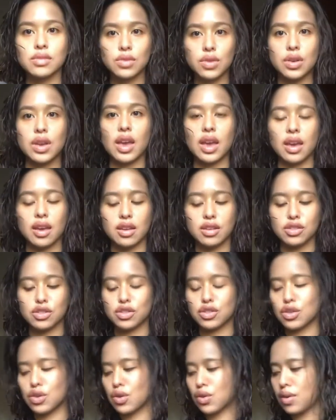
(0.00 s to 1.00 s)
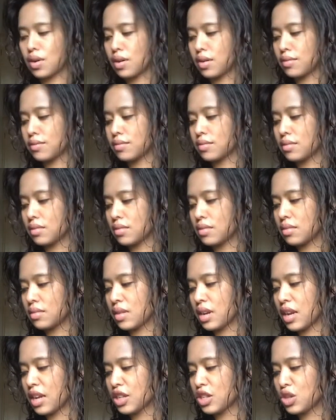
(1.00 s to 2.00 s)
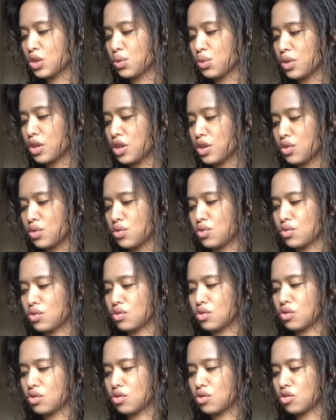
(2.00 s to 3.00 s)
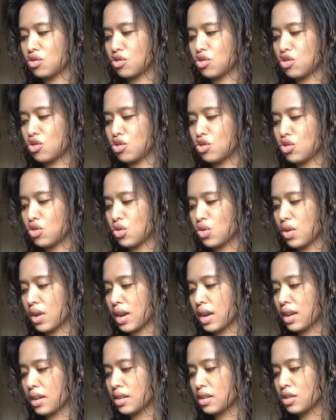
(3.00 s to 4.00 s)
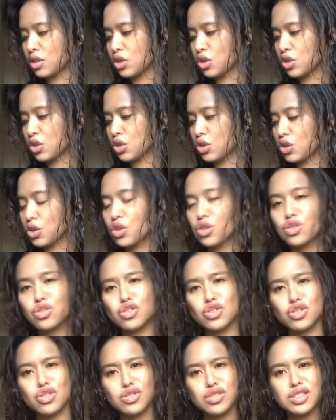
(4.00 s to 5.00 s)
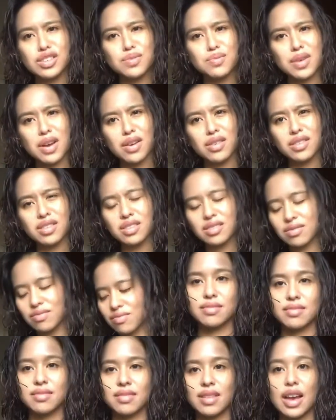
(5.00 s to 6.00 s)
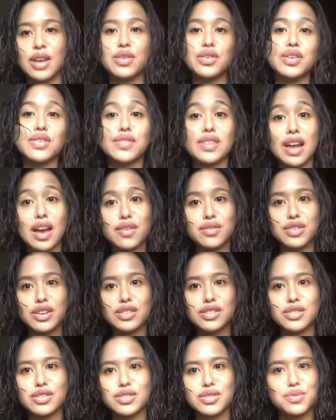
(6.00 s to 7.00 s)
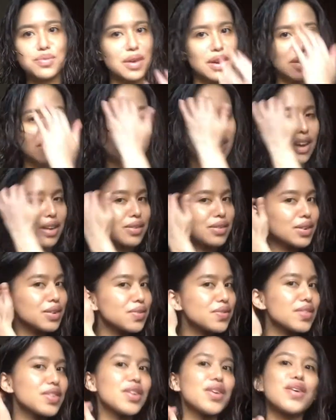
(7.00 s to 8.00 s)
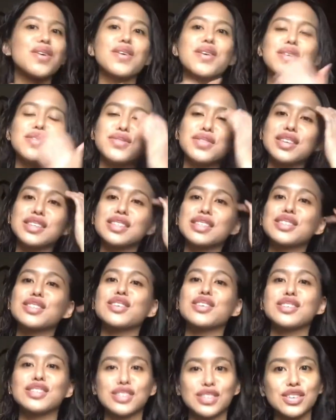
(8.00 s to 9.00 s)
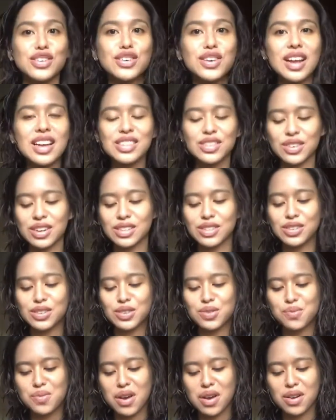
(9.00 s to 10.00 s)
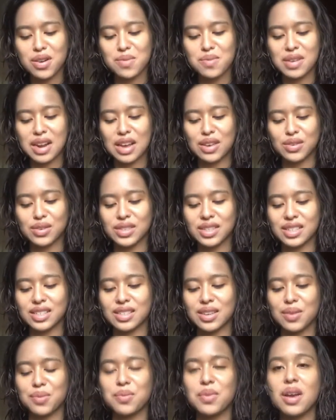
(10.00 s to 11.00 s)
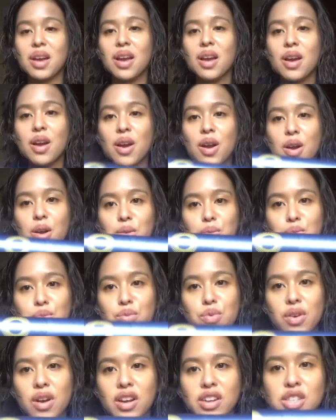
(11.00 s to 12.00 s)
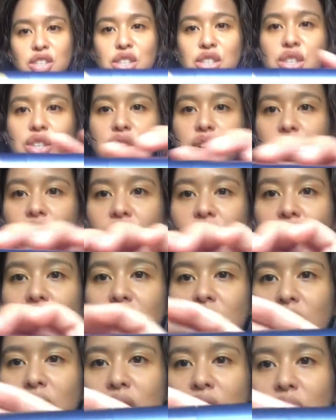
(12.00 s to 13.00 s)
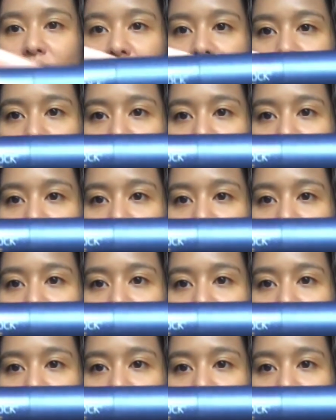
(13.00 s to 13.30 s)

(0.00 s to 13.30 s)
Okay, so next we use translucent powder. I don't even have translucent powder. I don't even know if this is considered as translucent powder, but I use this brush on